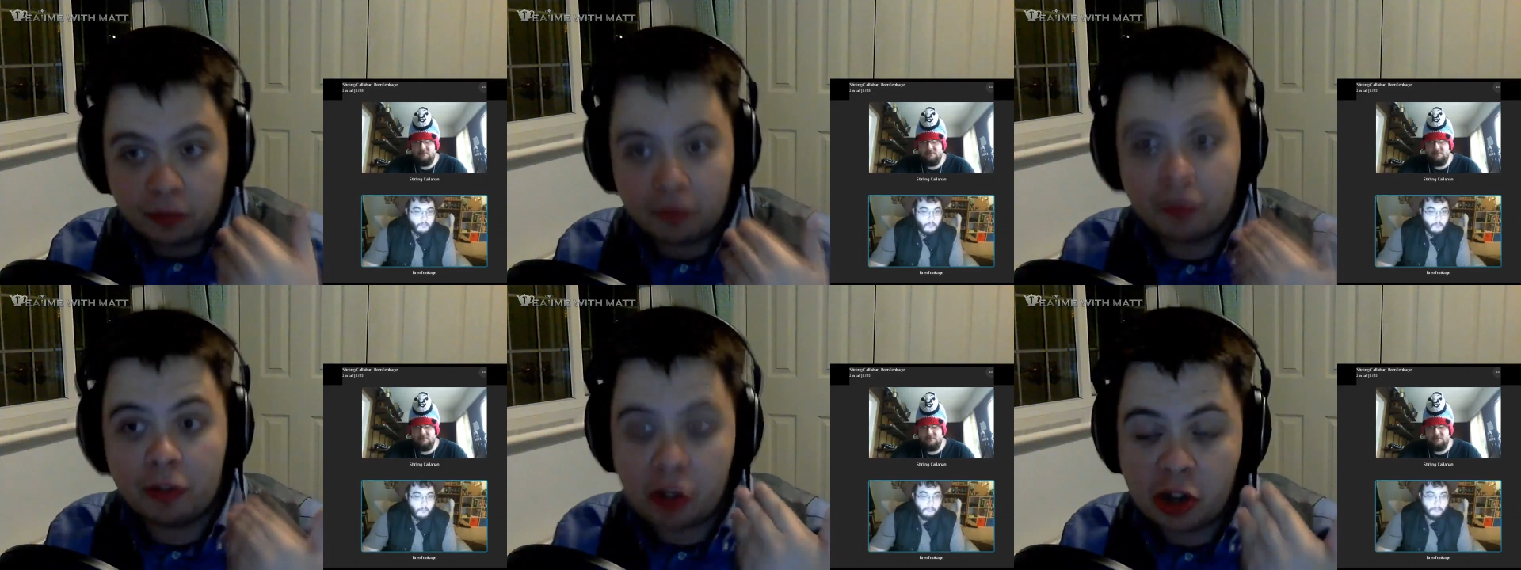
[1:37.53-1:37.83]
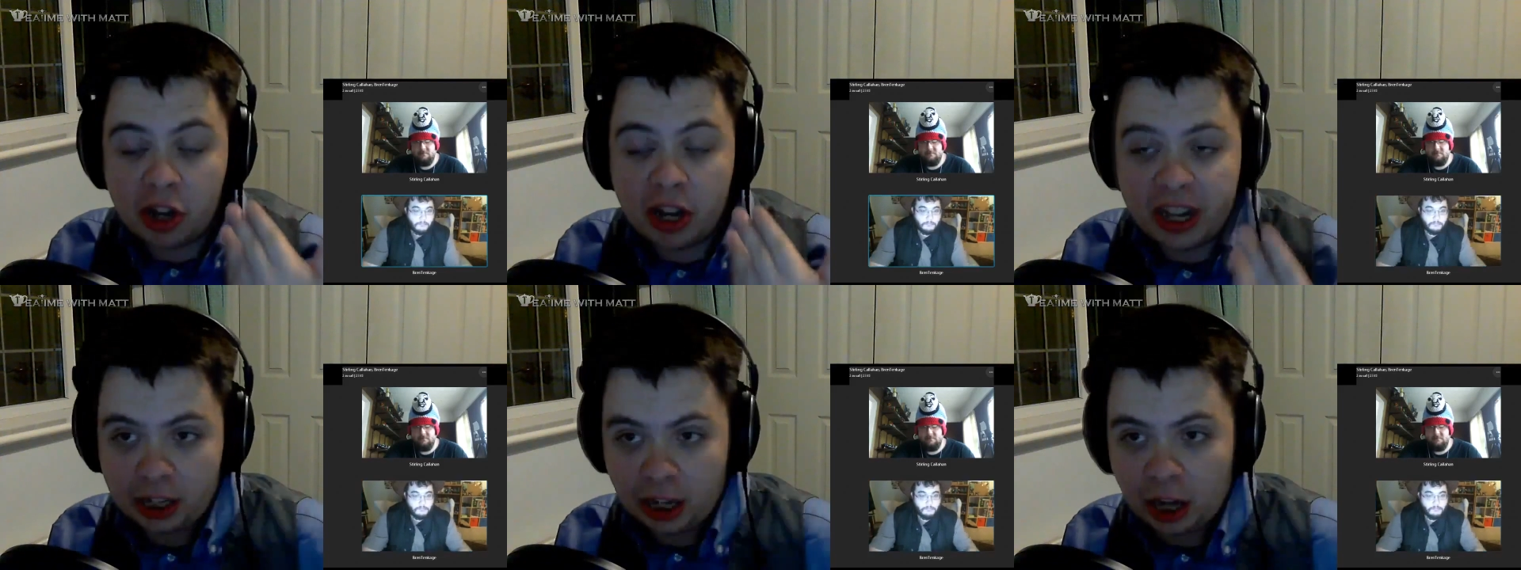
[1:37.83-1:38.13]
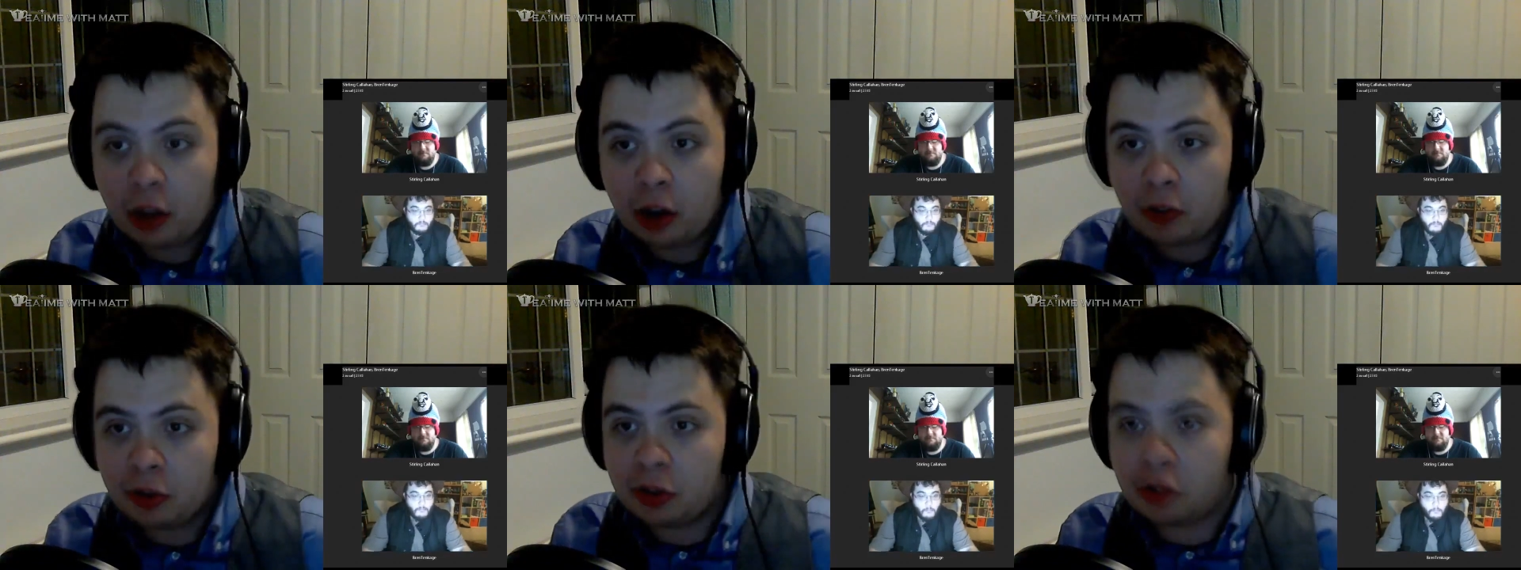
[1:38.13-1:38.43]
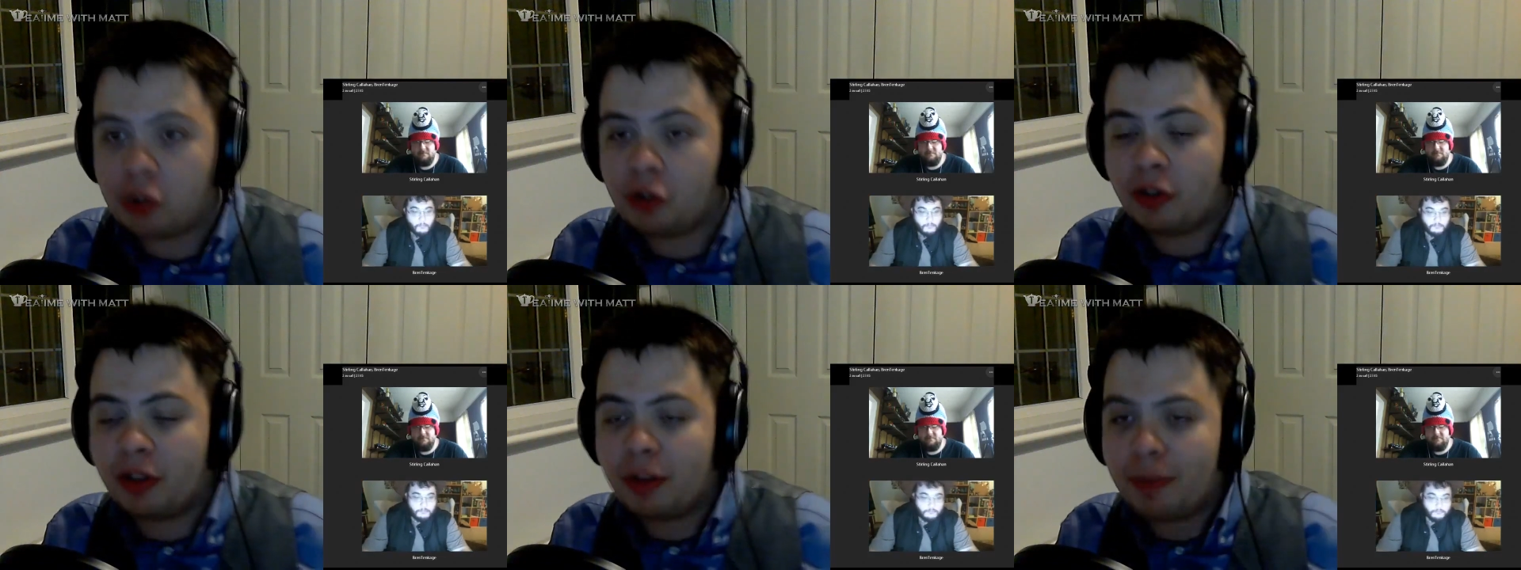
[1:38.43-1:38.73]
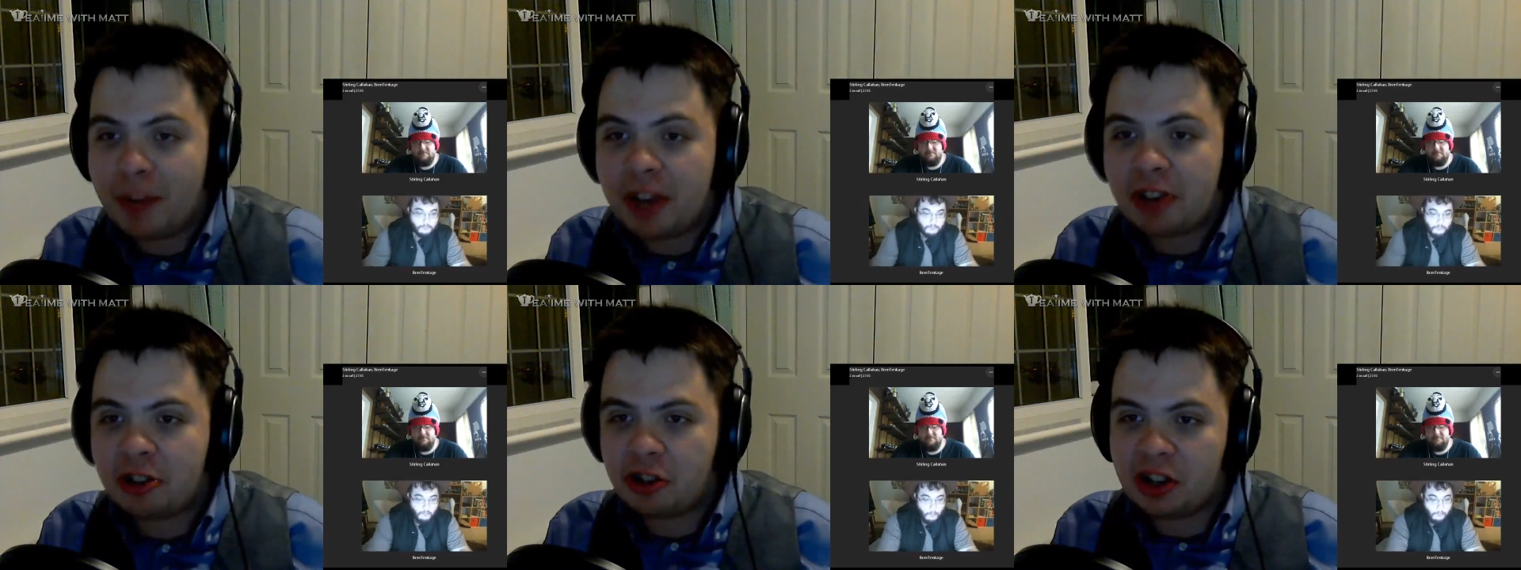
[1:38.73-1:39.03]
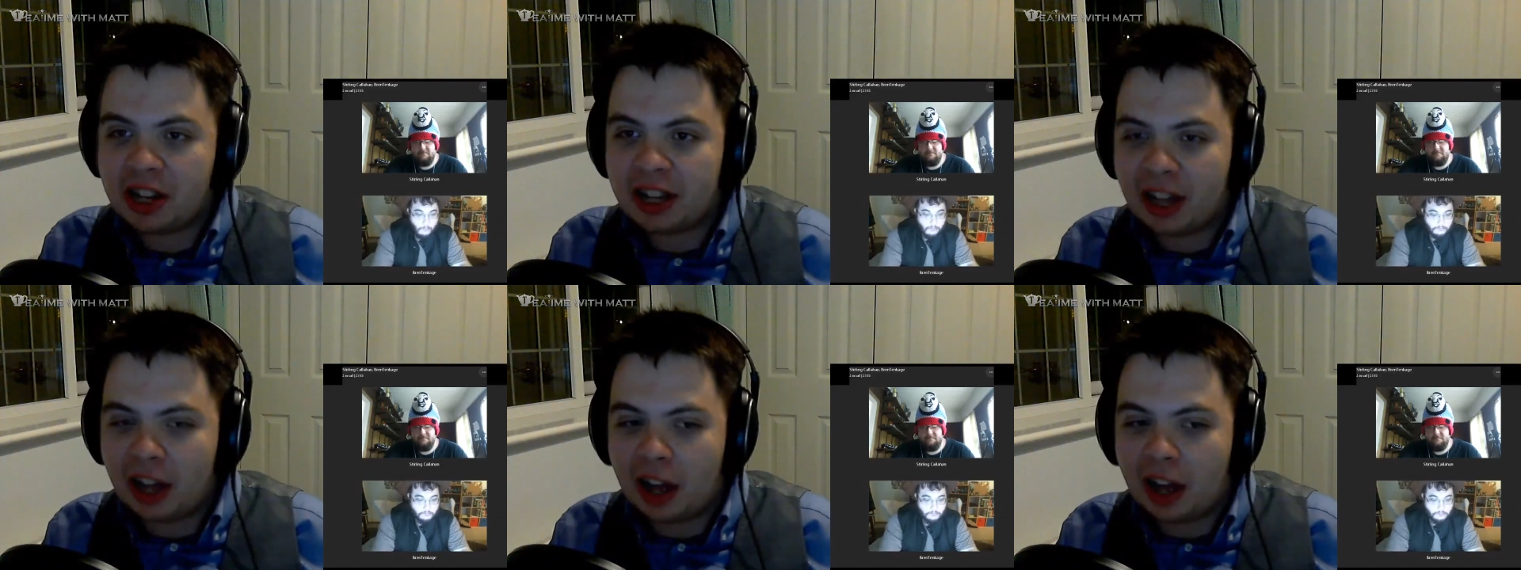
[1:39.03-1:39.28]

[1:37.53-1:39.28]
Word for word: originally closed during the Beeching